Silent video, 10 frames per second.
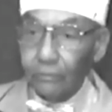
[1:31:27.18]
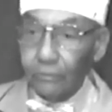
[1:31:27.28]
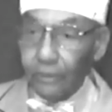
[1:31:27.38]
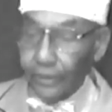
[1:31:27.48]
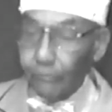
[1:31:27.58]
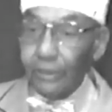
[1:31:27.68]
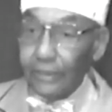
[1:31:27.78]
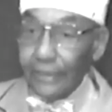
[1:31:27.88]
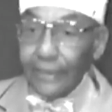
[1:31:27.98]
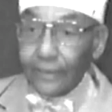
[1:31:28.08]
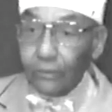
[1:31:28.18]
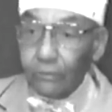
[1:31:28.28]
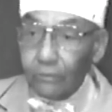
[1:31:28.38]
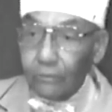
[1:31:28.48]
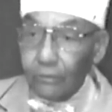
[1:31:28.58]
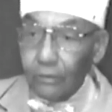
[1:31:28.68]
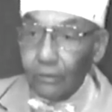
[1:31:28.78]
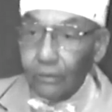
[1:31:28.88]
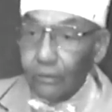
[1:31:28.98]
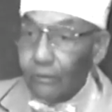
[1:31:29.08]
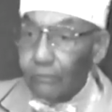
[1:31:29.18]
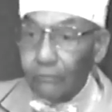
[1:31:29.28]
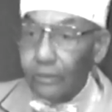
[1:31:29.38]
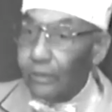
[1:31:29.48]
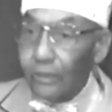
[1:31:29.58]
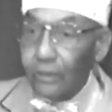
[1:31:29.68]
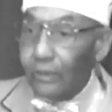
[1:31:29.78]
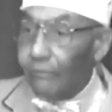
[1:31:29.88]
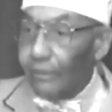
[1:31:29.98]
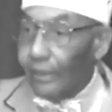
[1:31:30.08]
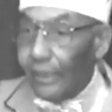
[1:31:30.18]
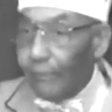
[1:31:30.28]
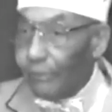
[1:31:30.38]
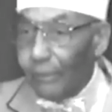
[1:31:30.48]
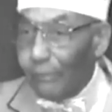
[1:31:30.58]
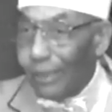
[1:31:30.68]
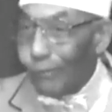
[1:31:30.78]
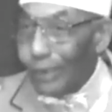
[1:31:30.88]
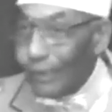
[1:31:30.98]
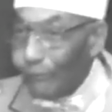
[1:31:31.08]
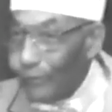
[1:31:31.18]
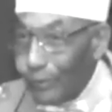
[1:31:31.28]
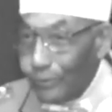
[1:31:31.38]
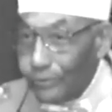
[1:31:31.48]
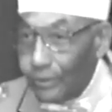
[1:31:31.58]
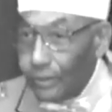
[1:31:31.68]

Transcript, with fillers: And we did it. He didn't give a happy about white folks.